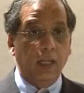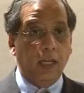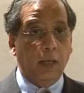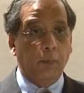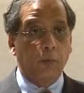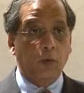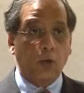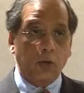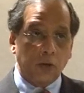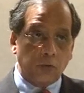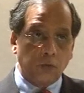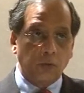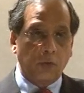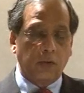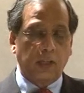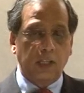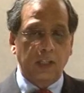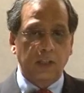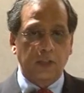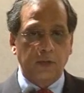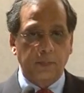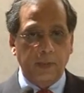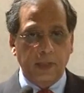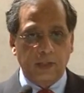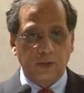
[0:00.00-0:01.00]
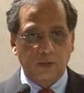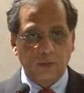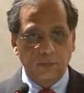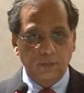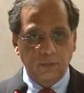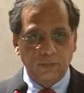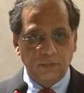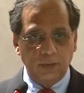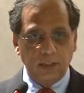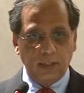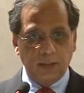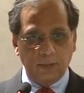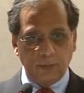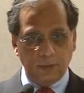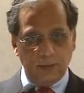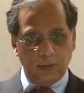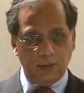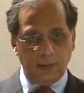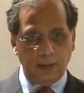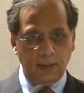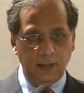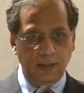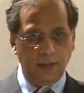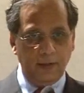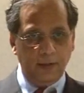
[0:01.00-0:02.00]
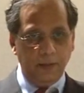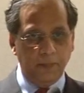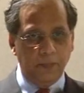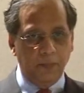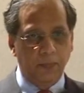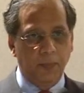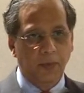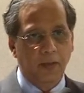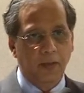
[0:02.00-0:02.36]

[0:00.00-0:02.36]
and I'm not talking spectrum frequency here.